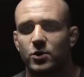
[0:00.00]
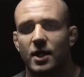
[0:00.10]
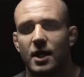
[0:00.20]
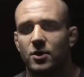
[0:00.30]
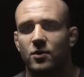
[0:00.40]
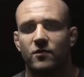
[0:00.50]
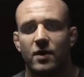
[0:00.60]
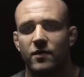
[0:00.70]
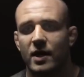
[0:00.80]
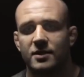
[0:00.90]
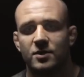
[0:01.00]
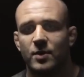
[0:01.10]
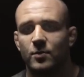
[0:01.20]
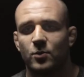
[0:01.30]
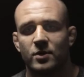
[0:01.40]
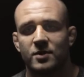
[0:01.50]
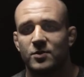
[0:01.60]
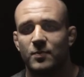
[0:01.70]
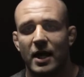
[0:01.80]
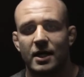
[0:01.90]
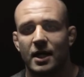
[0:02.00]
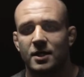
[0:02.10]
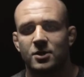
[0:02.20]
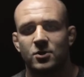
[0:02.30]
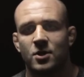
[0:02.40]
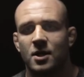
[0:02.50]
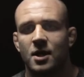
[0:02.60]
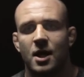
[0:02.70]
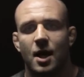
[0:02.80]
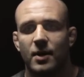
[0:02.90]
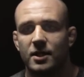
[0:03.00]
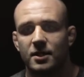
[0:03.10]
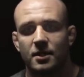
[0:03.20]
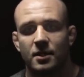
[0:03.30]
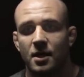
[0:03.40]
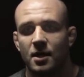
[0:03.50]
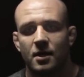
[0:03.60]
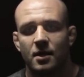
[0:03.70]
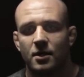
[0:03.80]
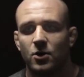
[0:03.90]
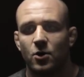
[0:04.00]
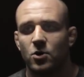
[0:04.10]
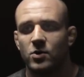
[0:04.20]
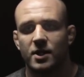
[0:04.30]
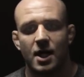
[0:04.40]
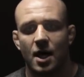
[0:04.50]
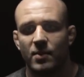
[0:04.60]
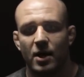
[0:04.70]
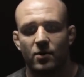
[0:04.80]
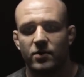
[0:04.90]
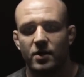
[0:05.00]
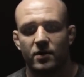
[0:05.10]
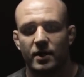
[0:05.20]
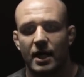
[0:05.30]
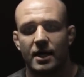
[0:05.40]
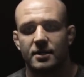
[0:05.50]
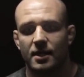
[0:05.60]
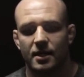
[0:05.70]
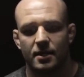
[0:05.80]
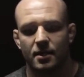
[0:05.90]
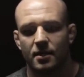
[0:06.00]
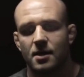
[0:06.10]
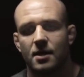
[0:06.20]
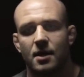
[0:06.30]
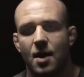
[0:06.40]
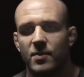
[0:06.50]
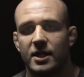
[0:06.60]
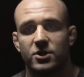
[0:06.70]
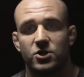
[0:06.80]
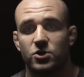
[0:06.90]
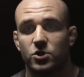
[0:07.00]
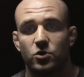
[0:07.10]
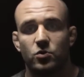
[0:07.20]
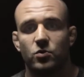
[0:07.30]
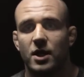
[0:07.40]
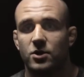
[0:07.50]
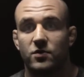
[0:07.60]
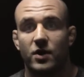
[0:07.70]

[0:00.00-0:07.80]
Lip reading: you can get, you know, in front of thousands of people in some spandex about to, you know, go into combat with another guy. It's like, I mean, it's just you and your